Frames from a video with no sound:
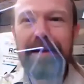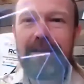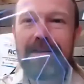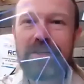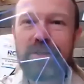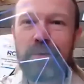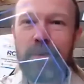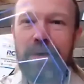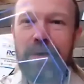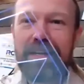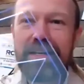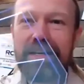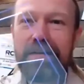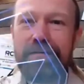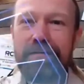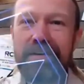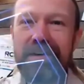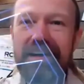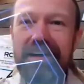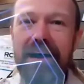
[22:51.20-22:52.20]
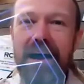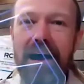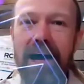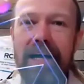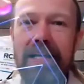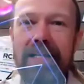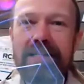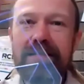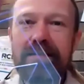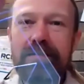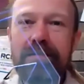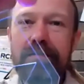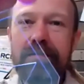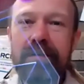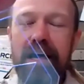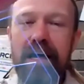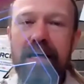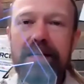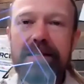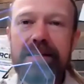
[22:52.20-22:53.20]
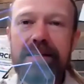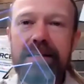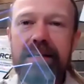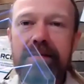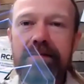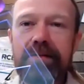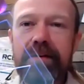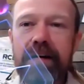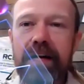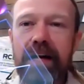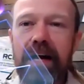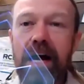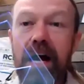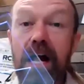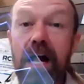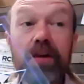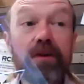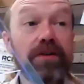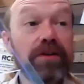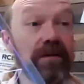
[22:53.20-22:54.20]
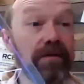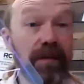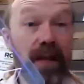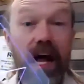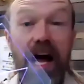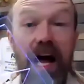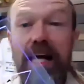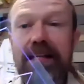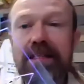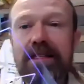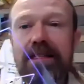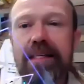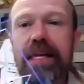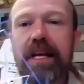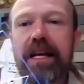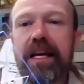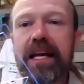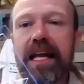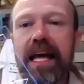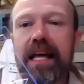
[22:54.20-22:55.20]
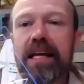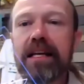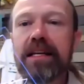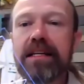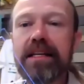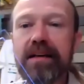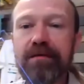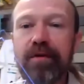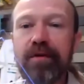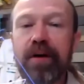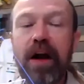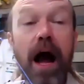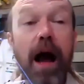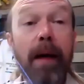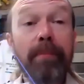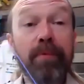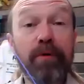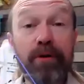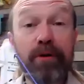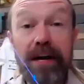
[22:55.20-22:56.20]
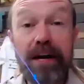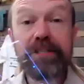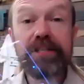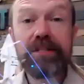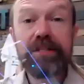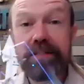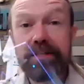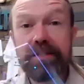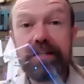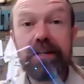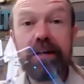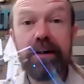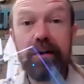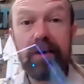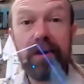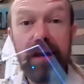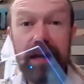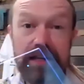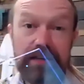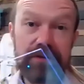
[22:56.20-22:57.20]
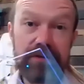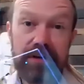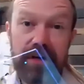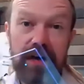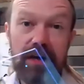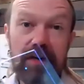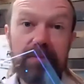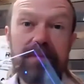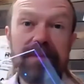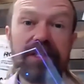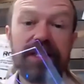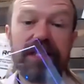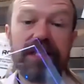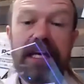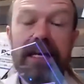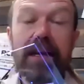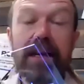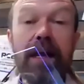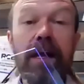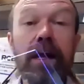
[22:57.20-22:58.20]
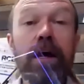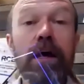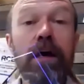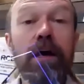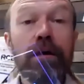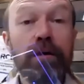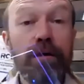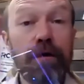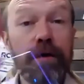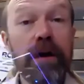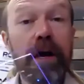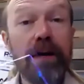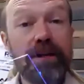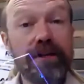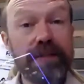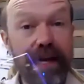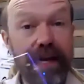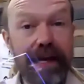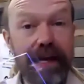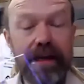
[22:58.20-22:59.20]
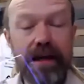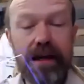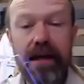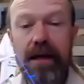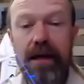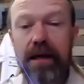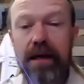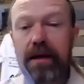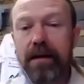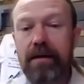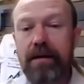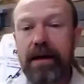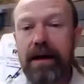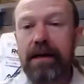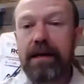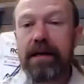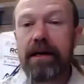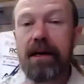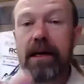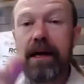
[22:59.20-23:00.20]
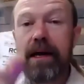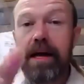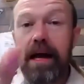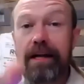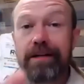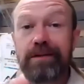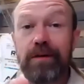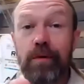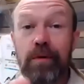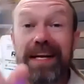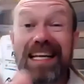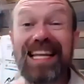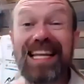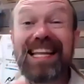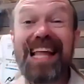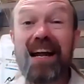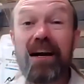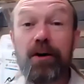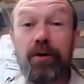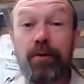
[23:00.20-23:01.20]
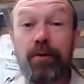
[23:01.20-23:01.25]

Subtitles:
So we had different kinds of cuts, different colors of lines that indicated different operations that our laser cutter machine could undertake, okay? And so we did that in